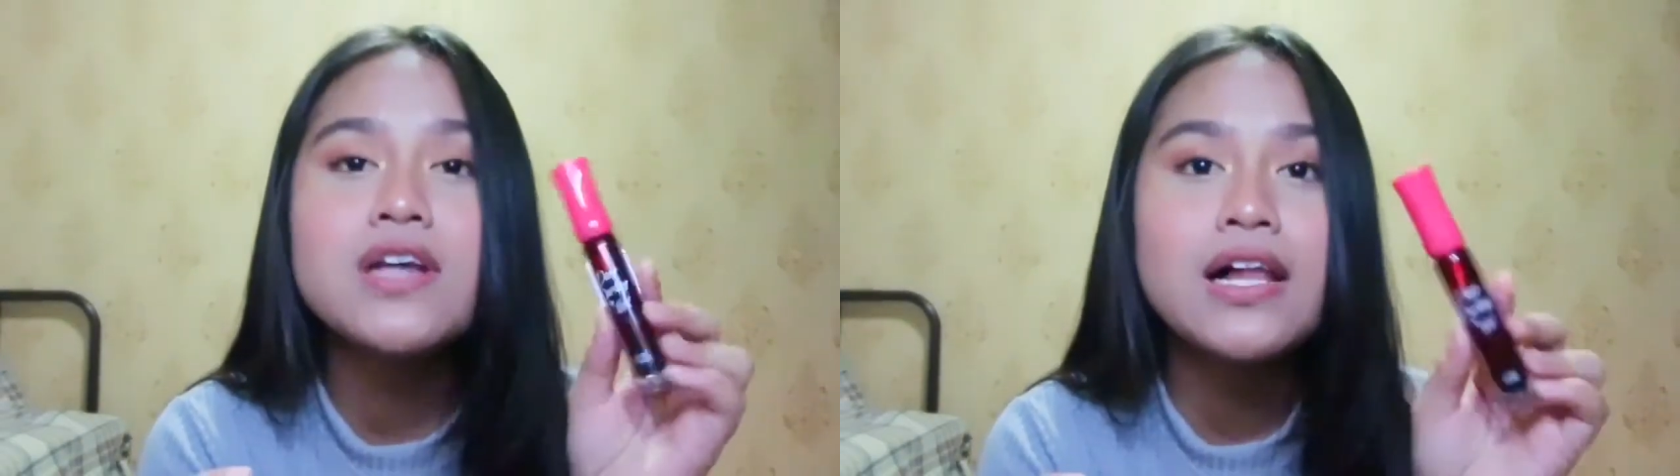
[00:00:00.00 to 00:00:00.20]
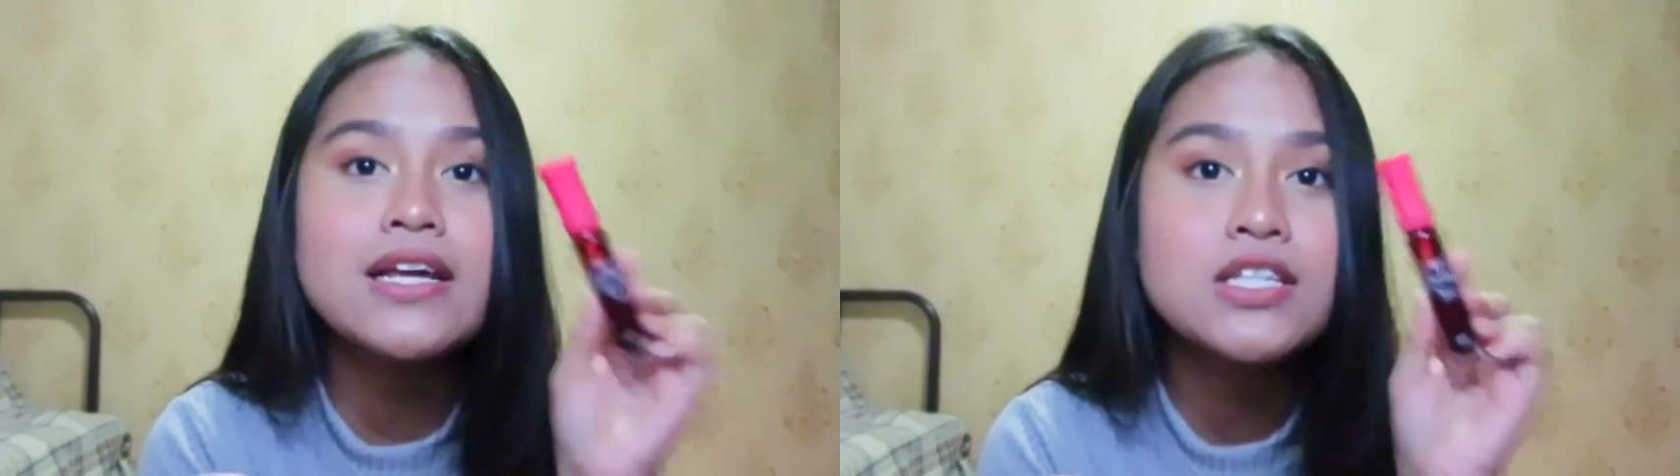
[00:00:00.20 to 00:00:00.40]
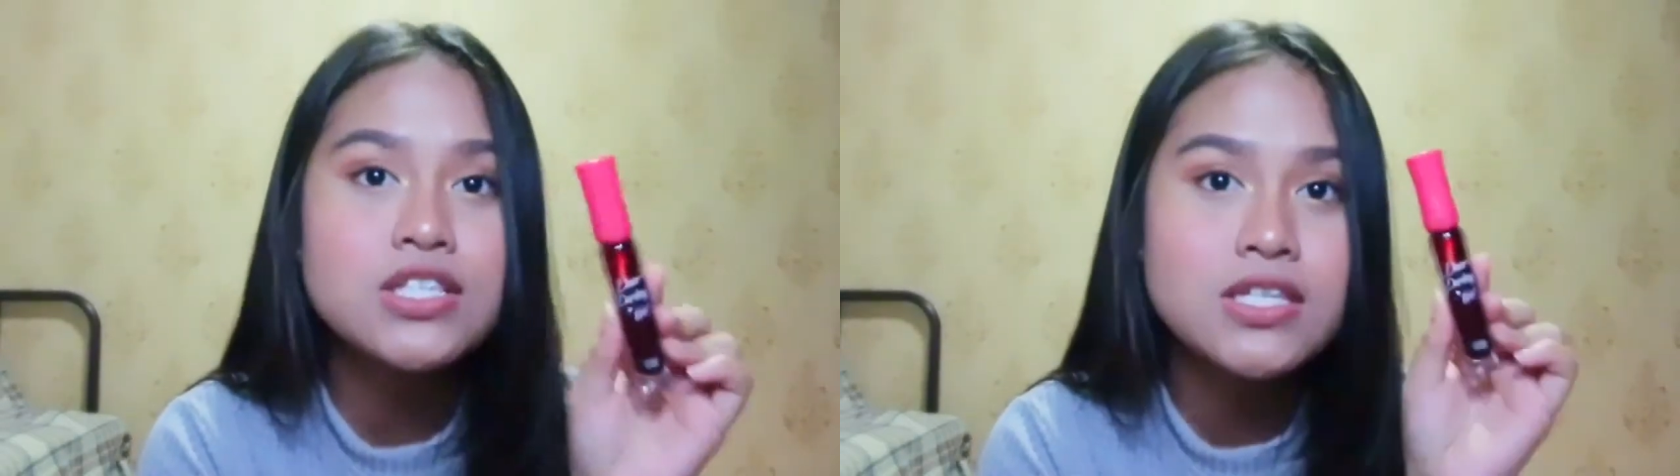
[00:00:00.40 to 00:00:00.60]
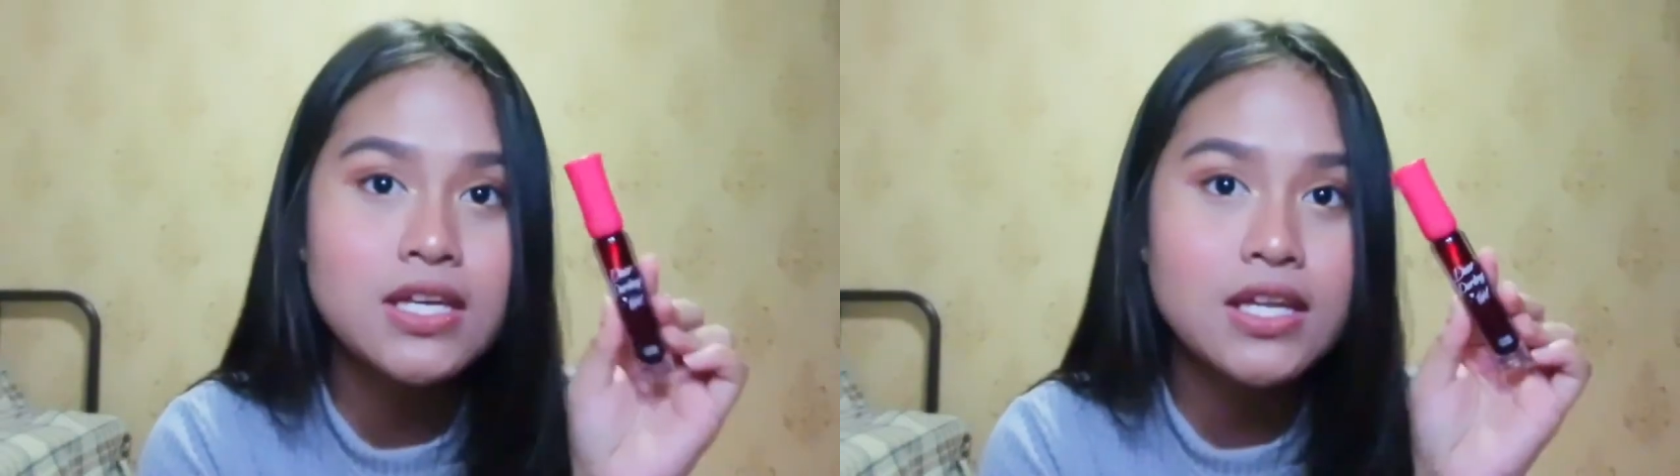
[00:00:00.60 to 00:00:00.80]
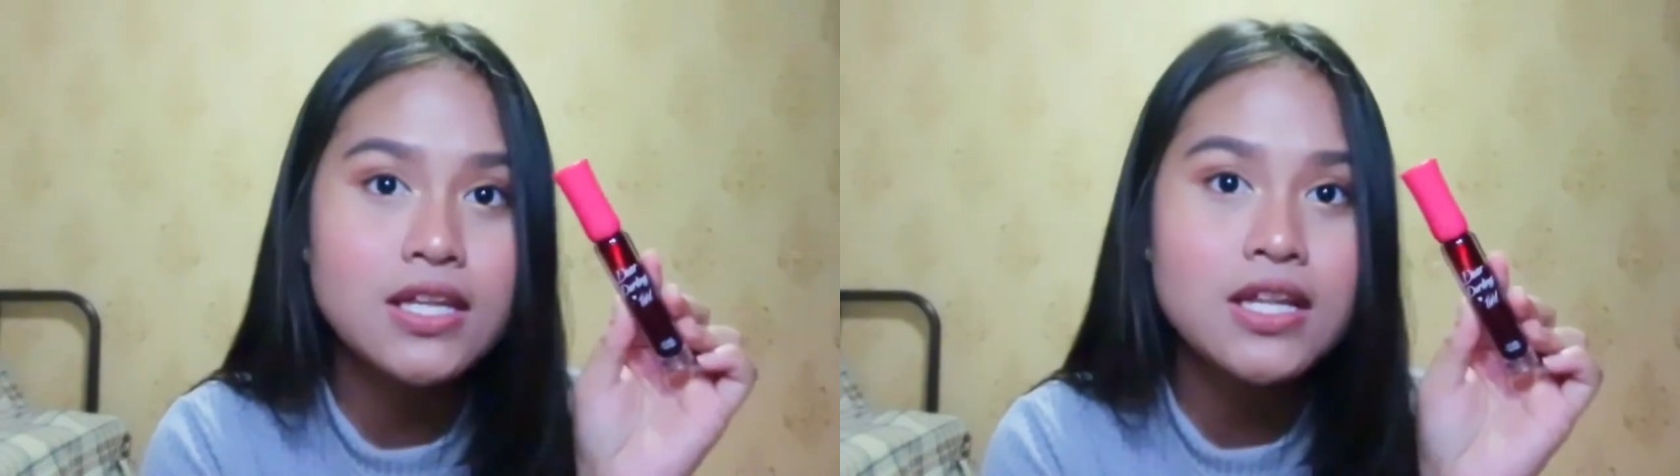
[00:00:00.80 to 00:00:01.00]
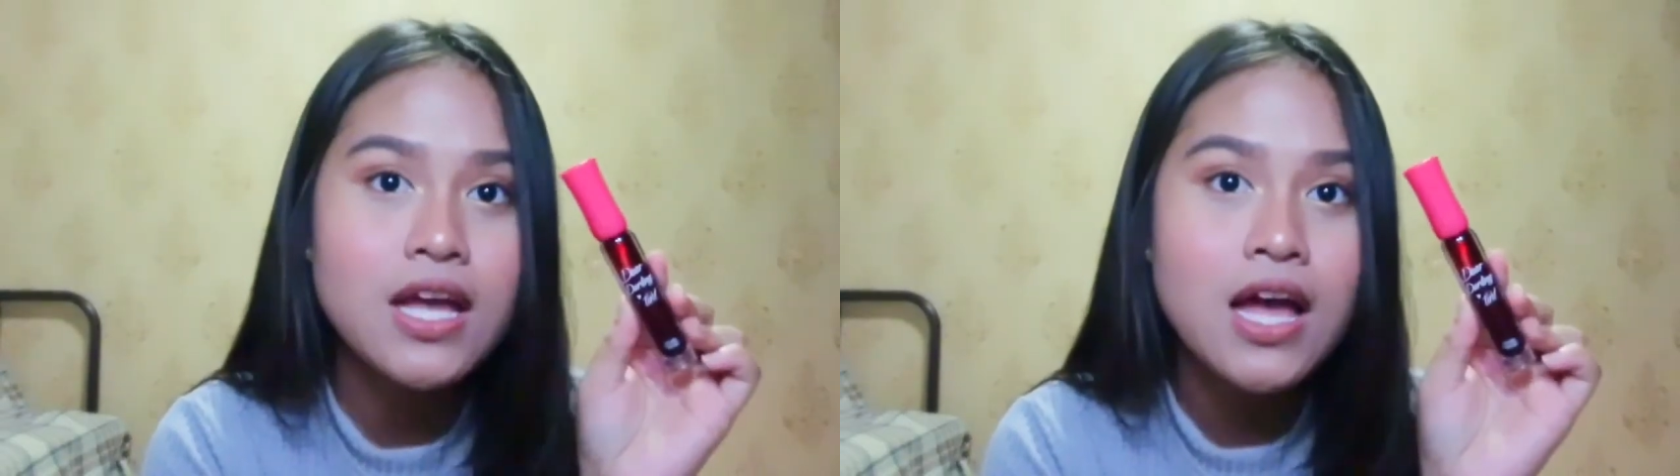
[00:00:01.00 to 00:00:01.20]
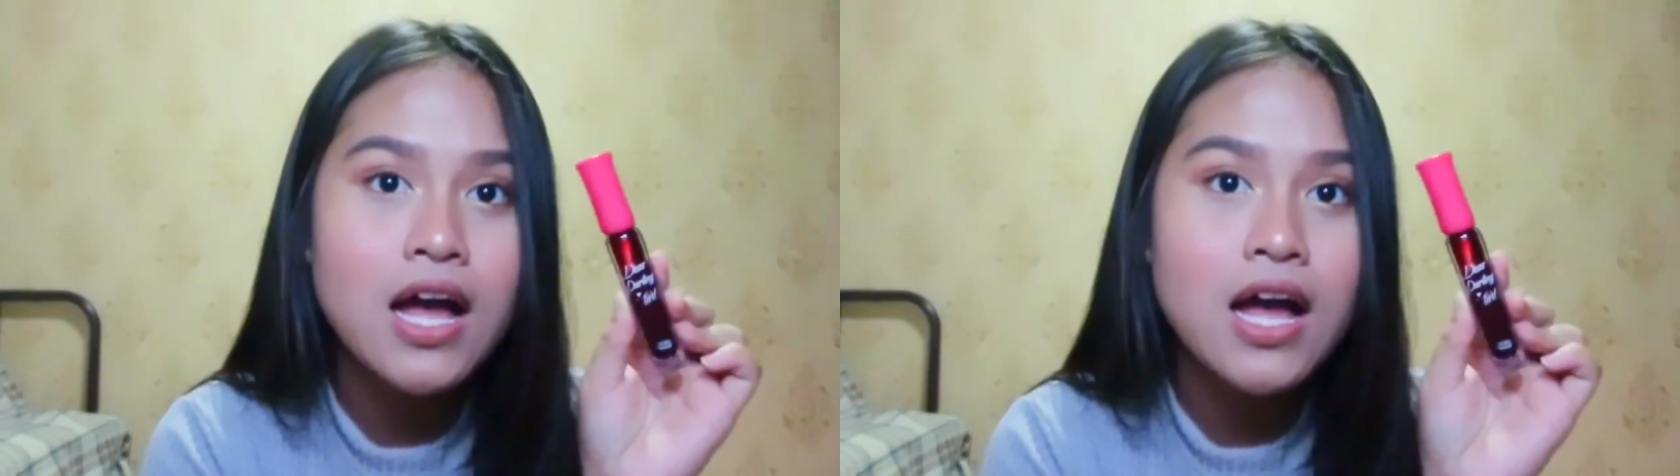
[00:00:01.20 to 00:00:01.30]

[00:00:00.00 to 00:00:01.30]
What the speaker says: Darling Teen.